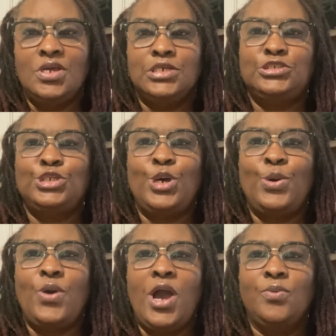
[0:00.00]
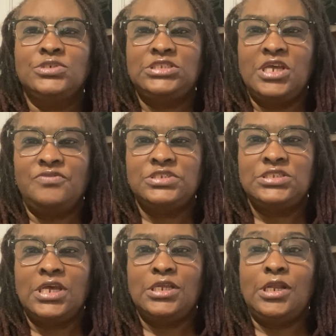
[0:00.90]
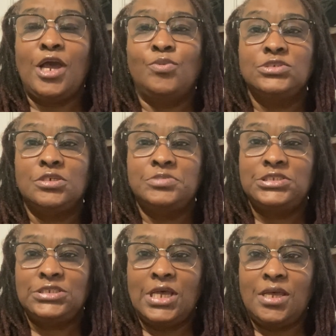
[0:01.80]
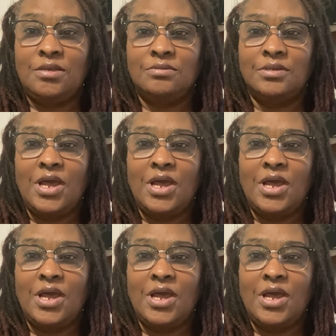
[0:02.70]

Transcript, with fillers: So I was devastated, I was upset,